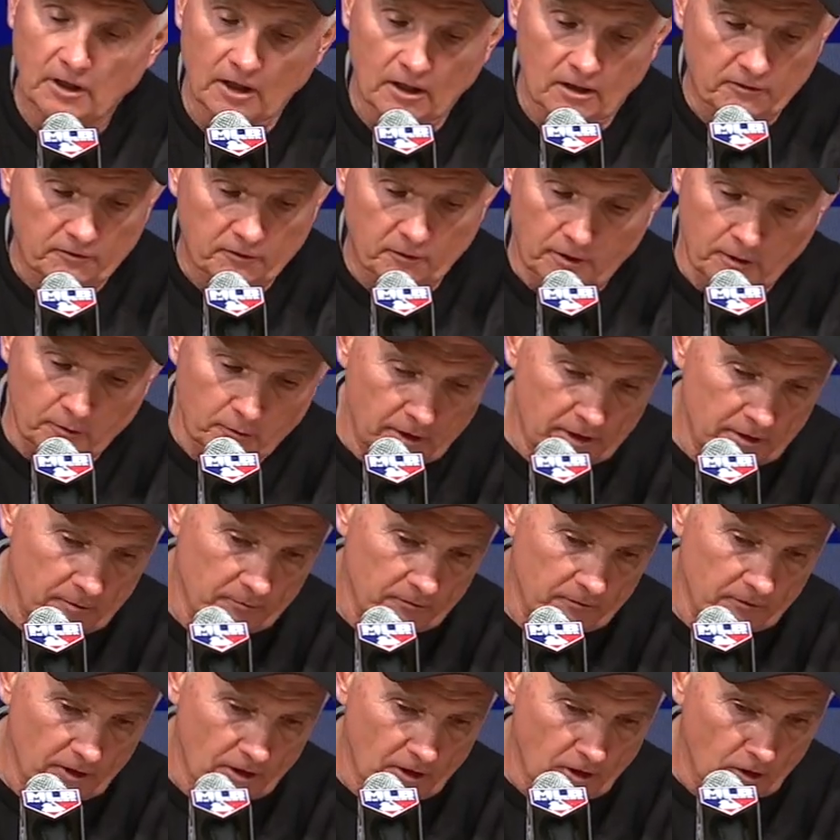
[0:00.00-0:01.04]
Yeah, Freddie,
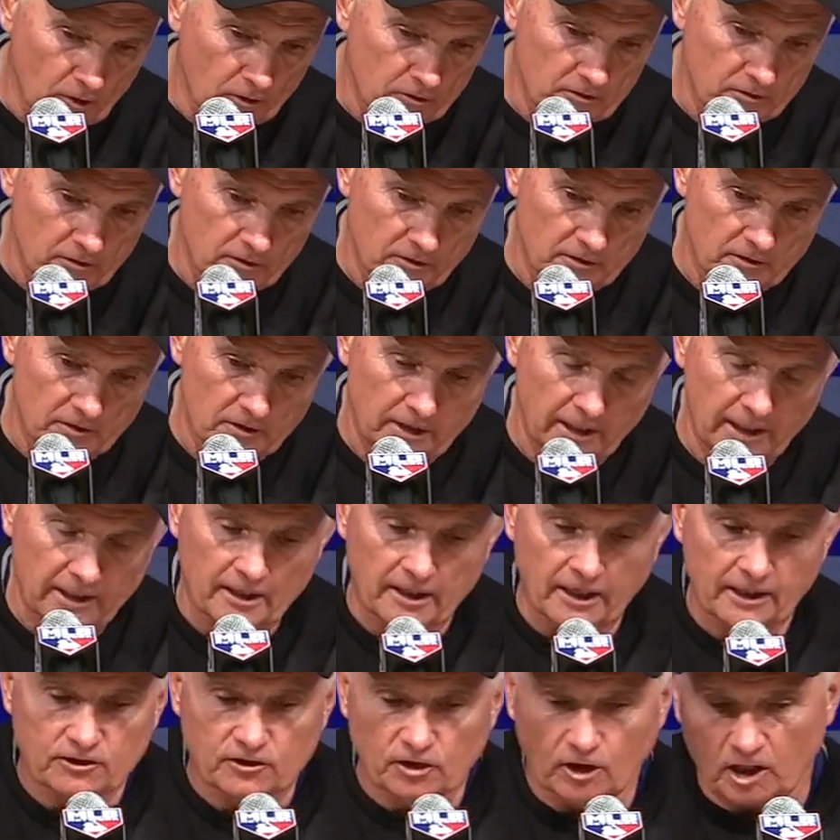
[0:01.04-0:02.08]
Dan
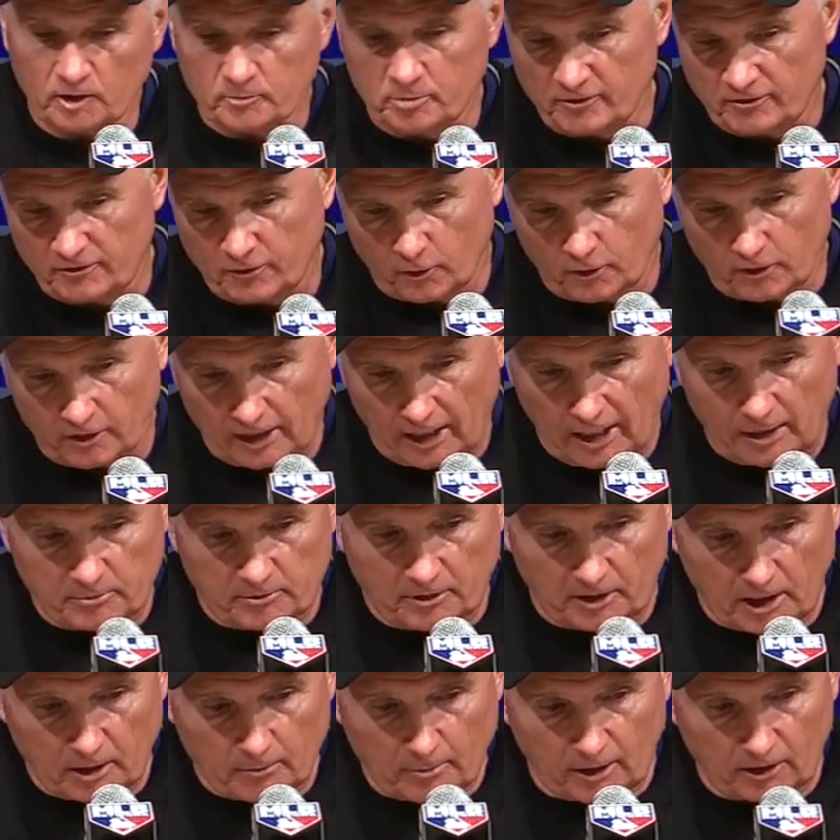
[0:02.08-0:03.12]
and I talked before the game
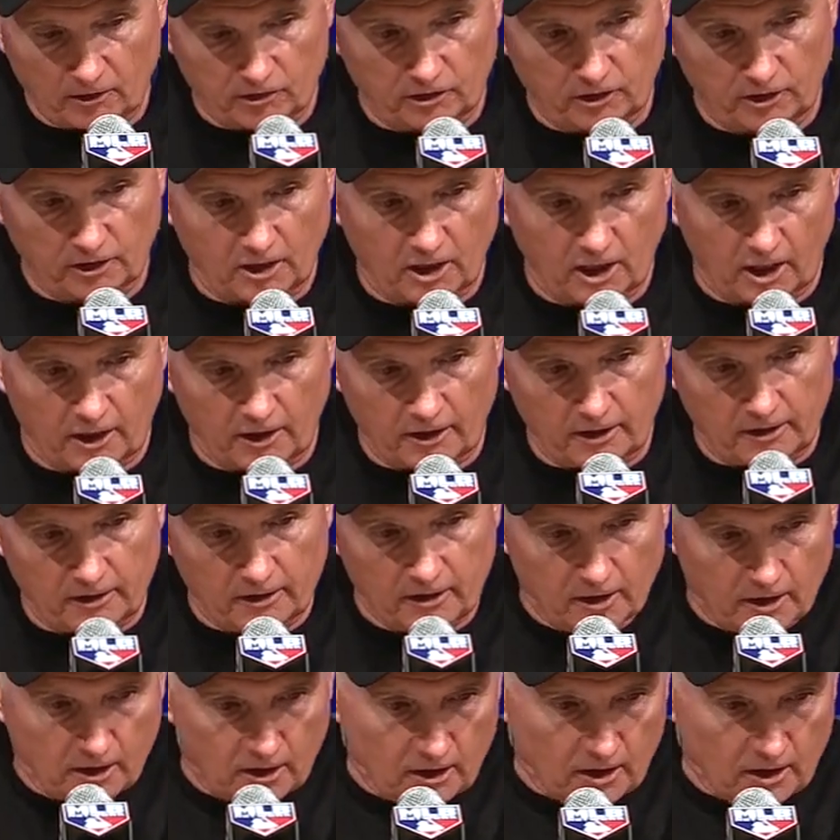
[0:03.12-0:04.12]
today about Syndergaard,